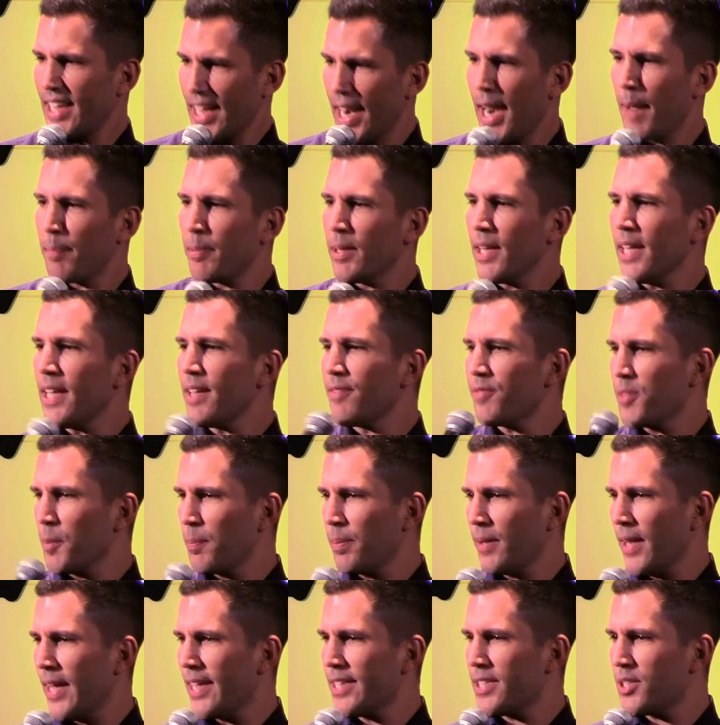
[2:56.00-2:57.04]
Can I believe the
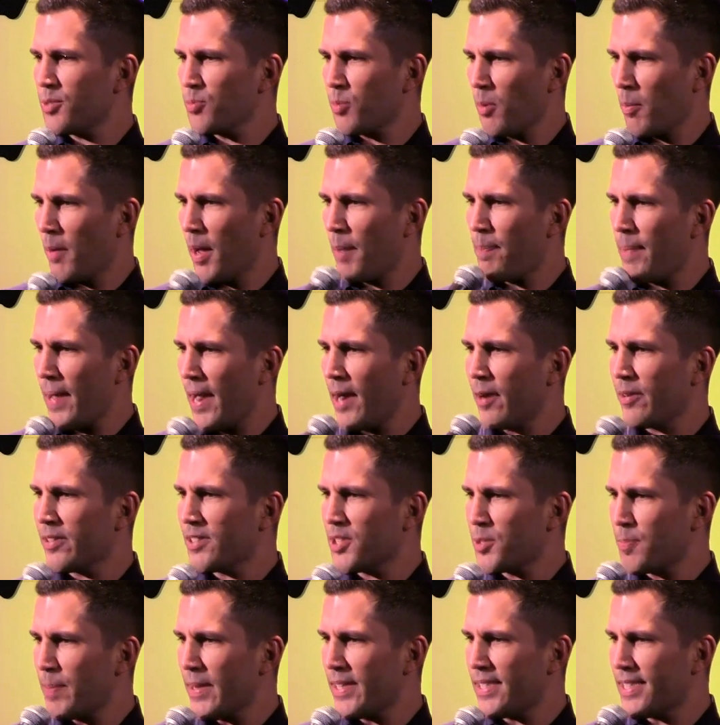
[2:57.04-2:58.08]
place where my
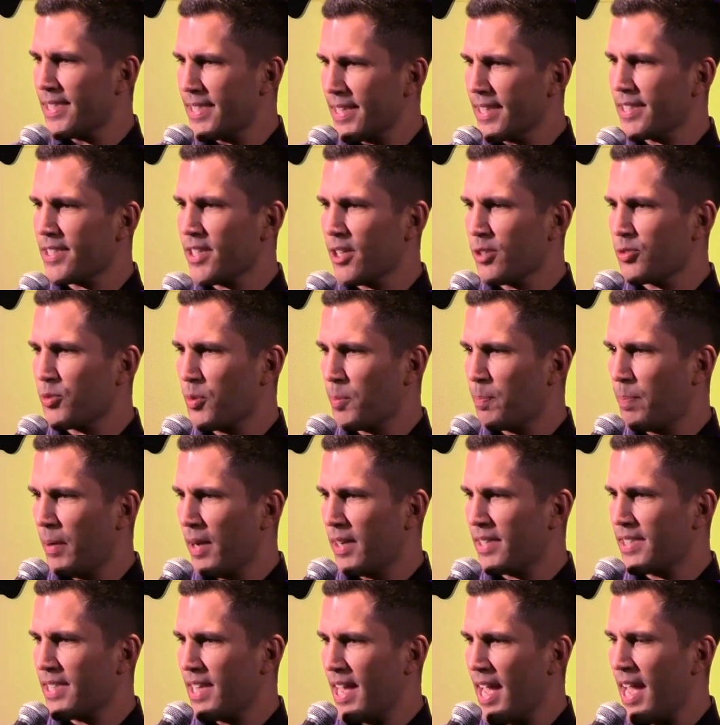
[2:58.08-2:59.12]
parents spend
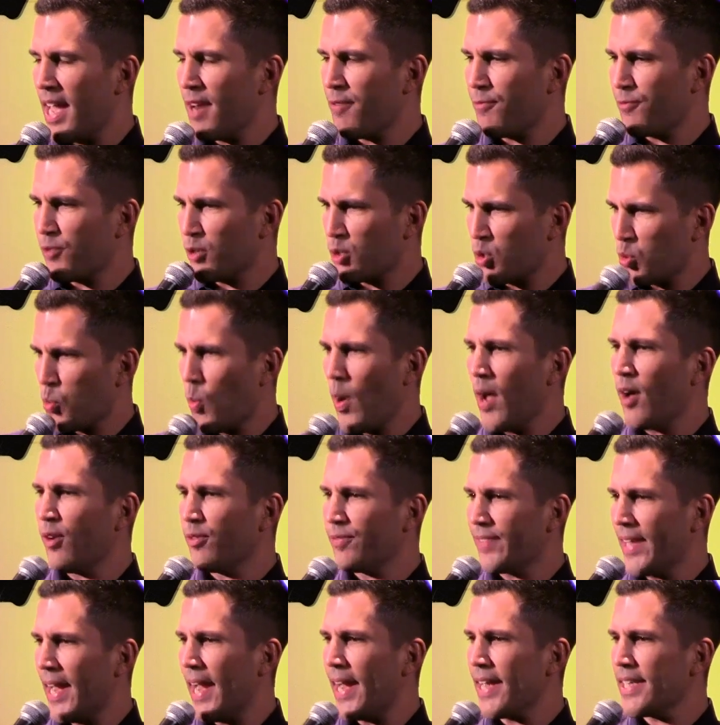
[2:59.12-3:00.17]
$600 a head for
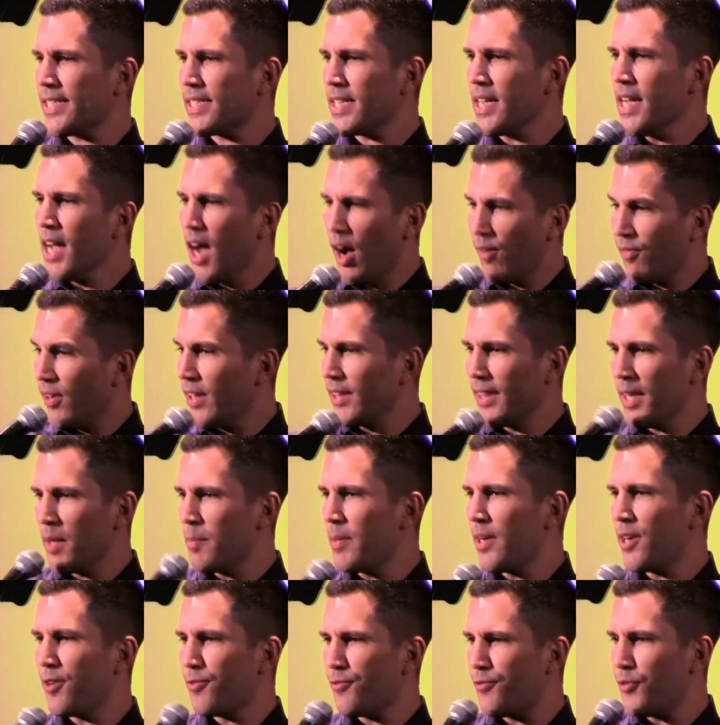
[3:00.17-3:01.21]
12 days of
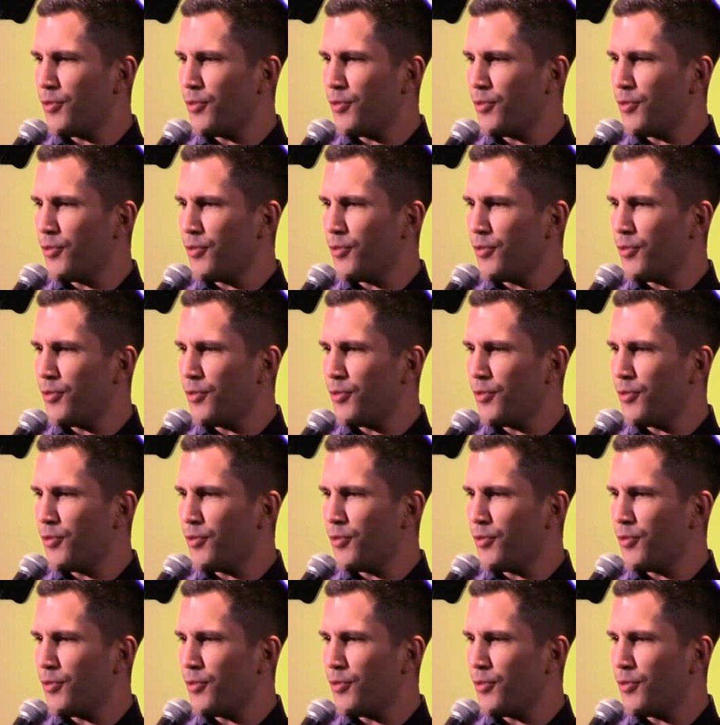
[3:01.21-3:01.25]
unlimited